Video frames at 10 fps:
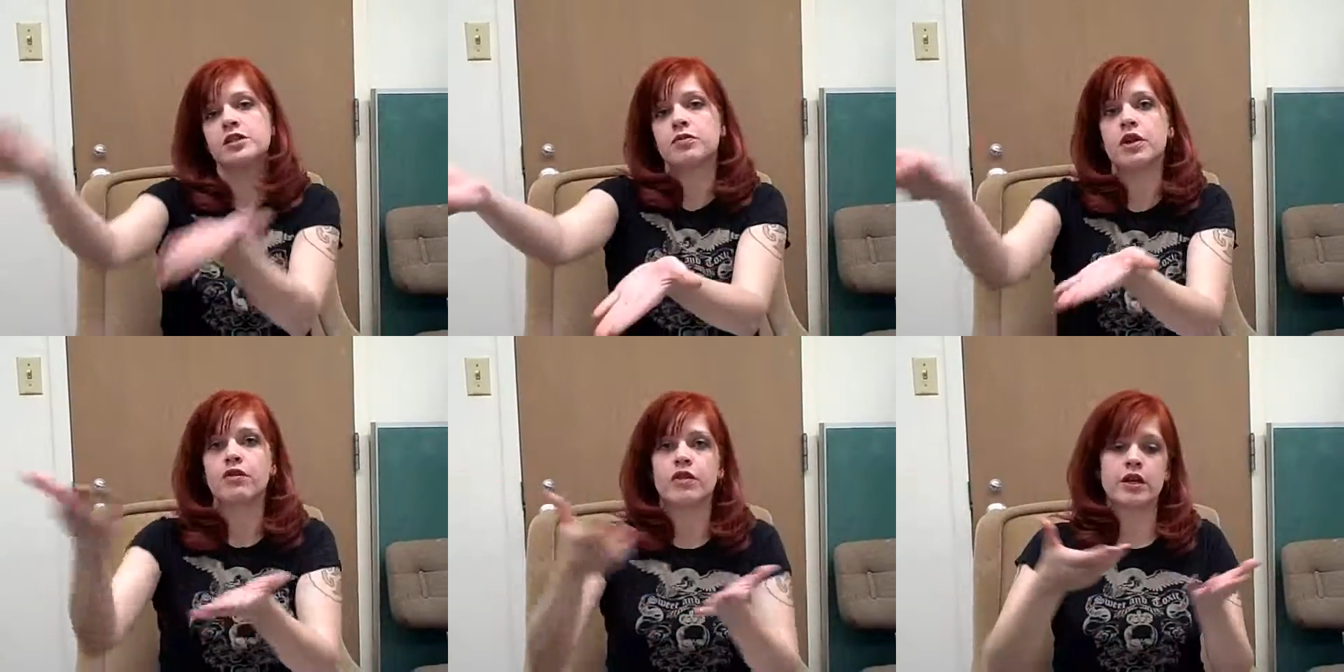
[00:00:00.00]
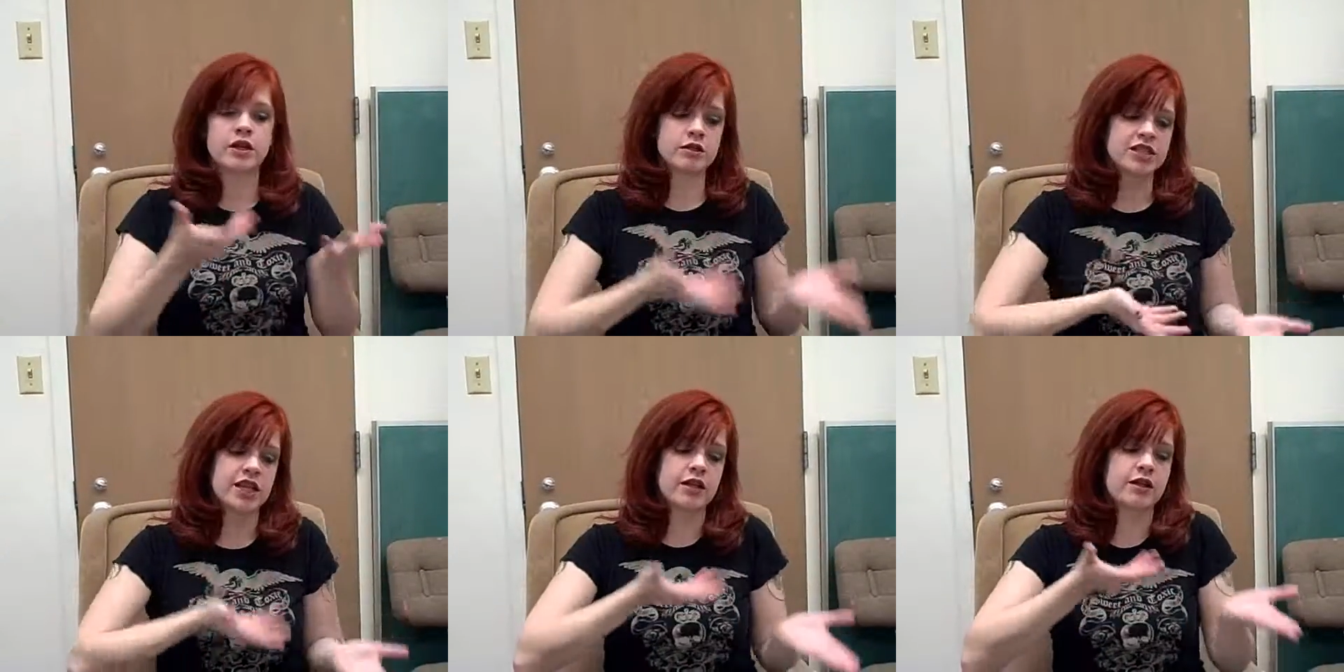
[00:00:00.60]
something over there.
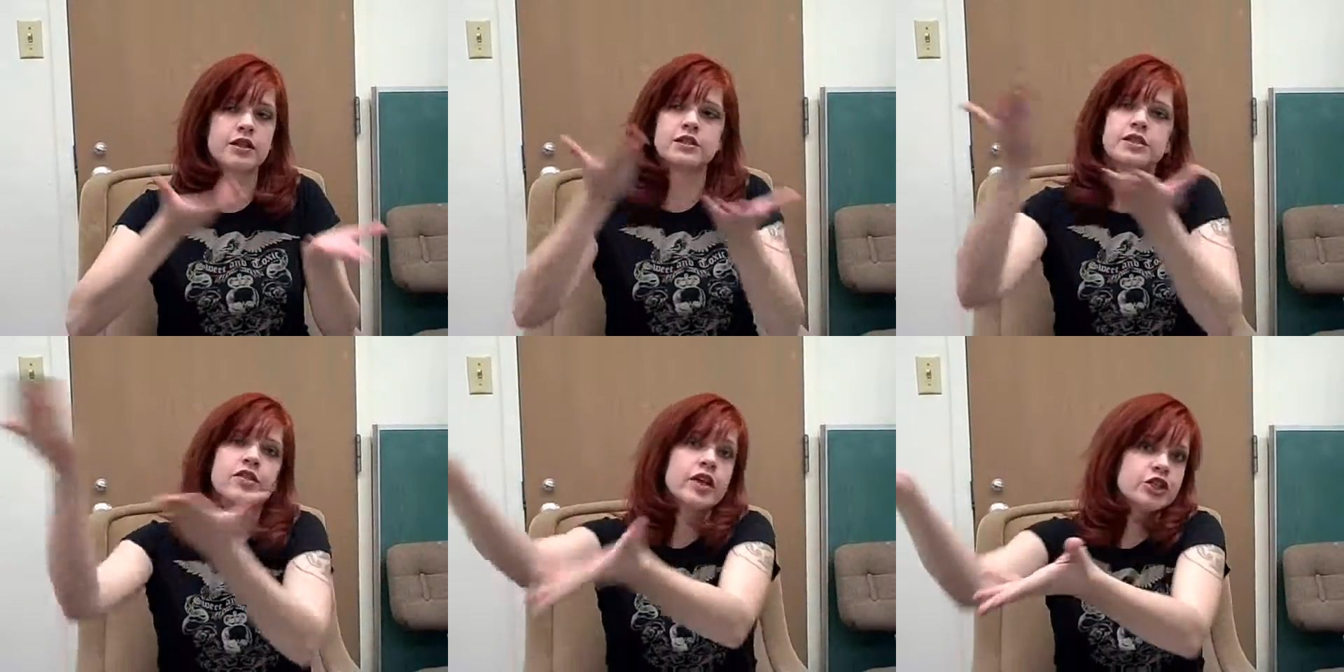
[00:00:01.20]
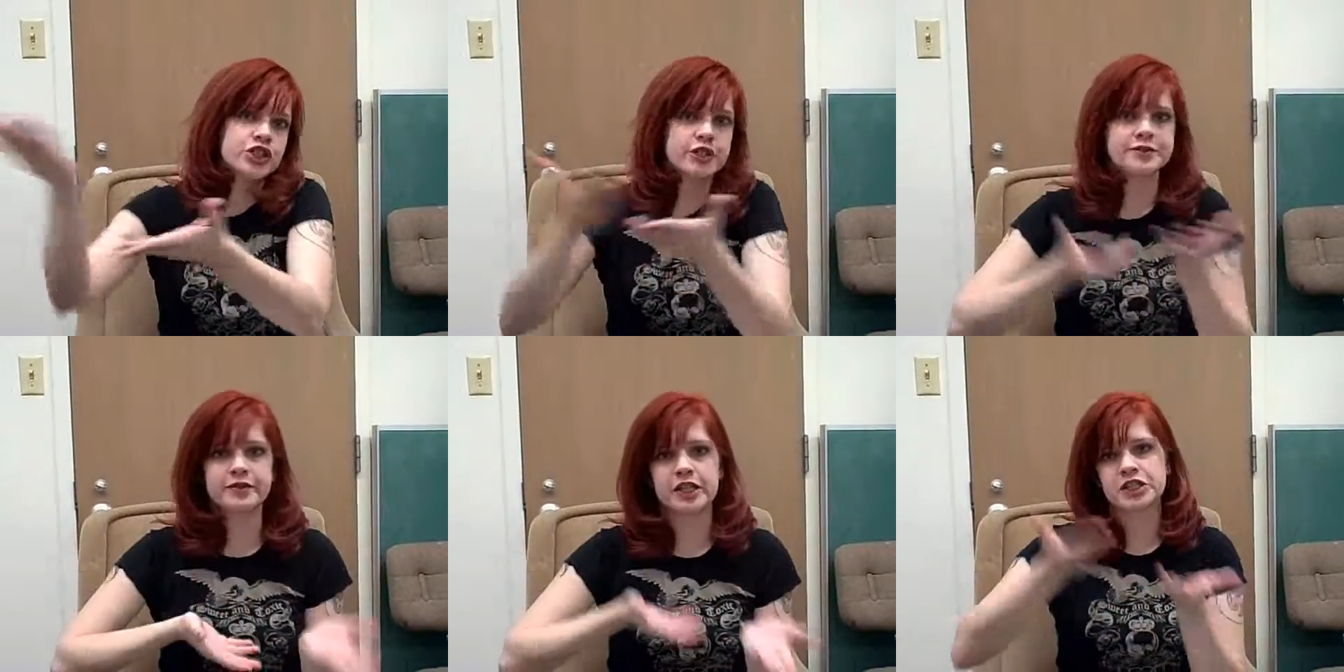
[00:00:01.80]
Take this to the
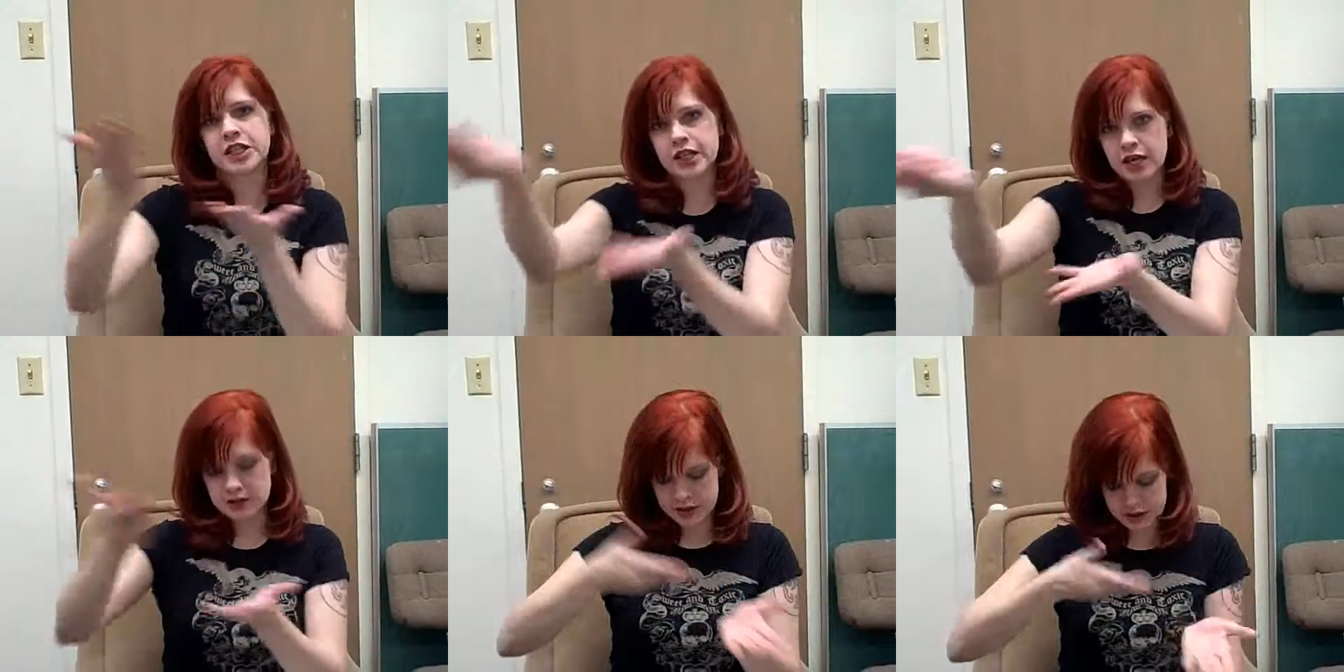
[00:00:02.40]
kitchen. Things like that.